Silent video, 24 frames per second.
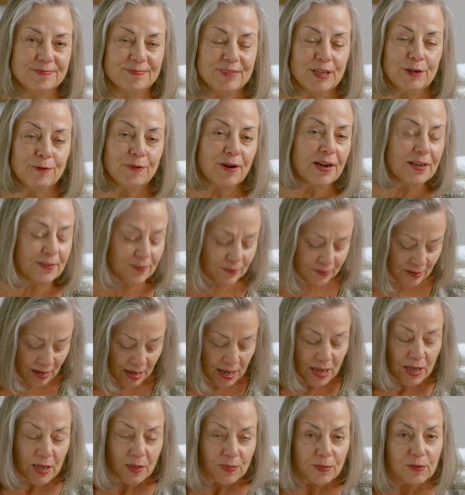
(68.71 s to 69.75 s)
He writes,
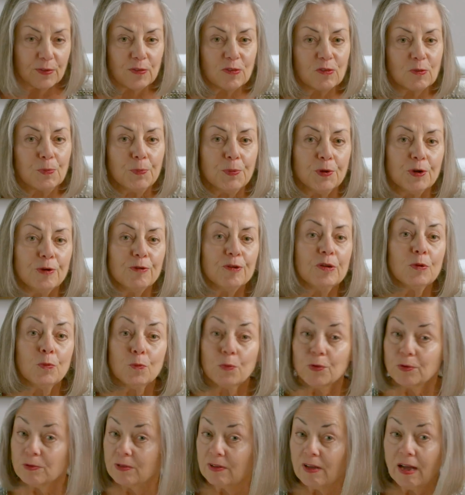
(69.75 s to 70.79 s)
"The Spirit
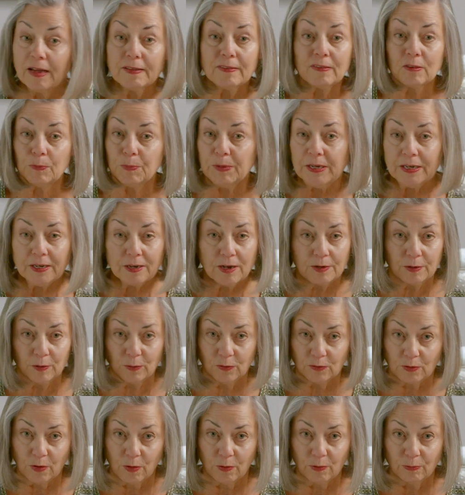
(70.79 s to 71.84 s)
will not speak on
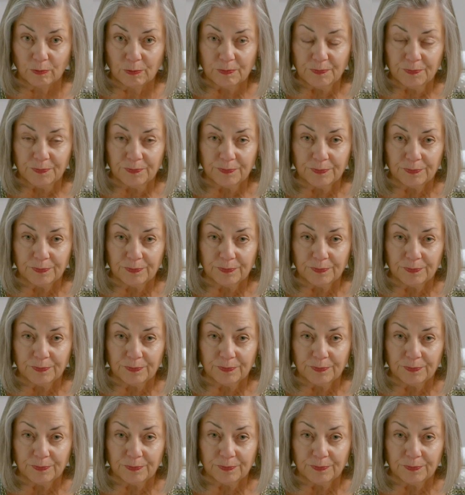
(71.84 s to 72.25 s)
his own.